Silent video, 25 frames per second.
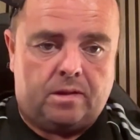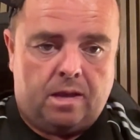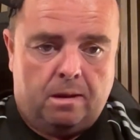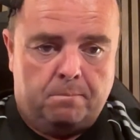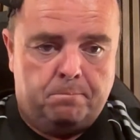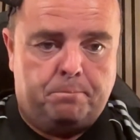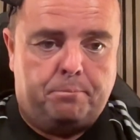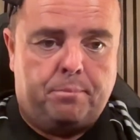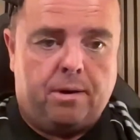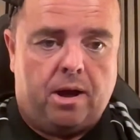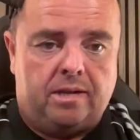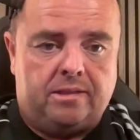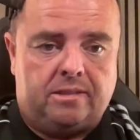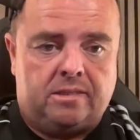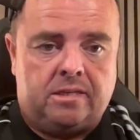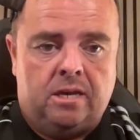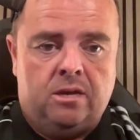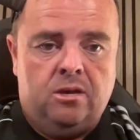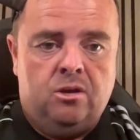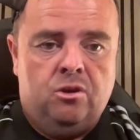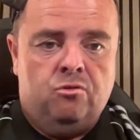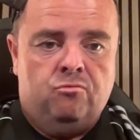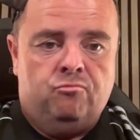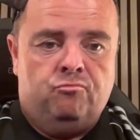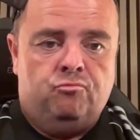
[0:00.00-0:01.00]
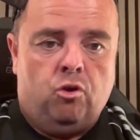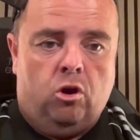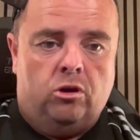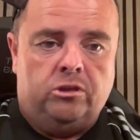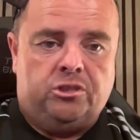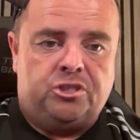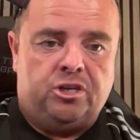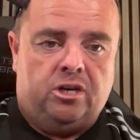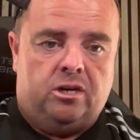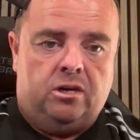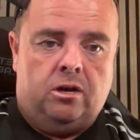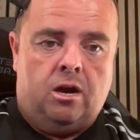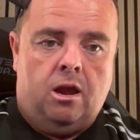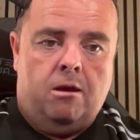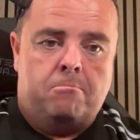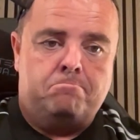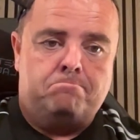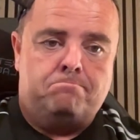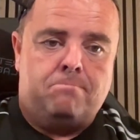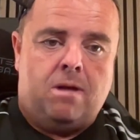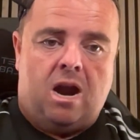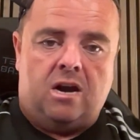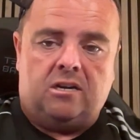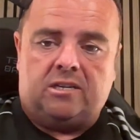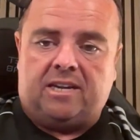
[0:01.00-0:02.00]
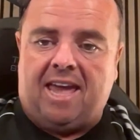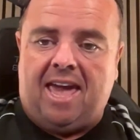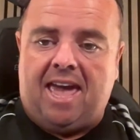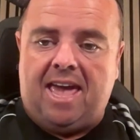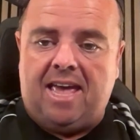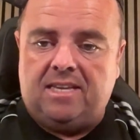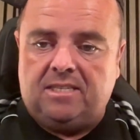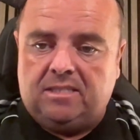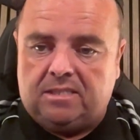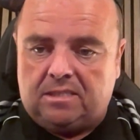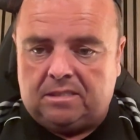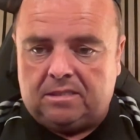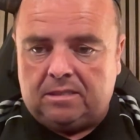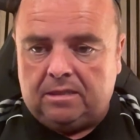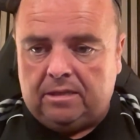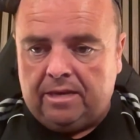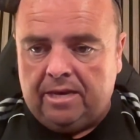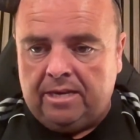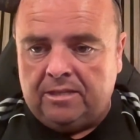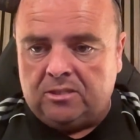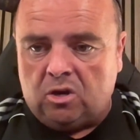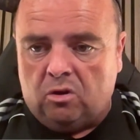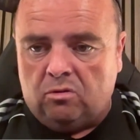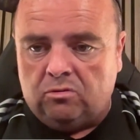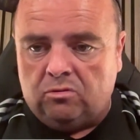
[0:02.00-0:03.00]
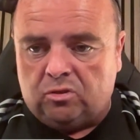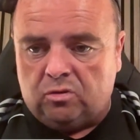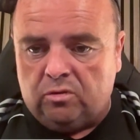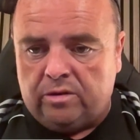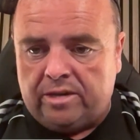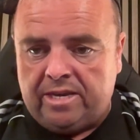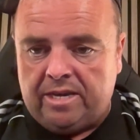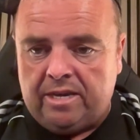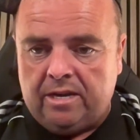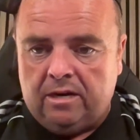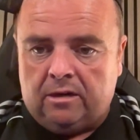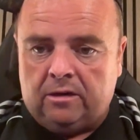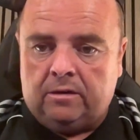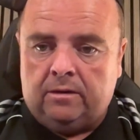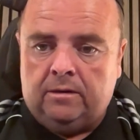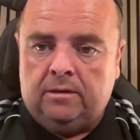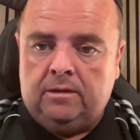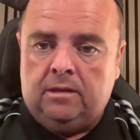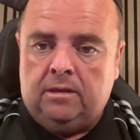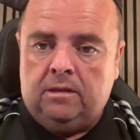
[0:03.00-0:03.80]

But Roger Marquez is also here.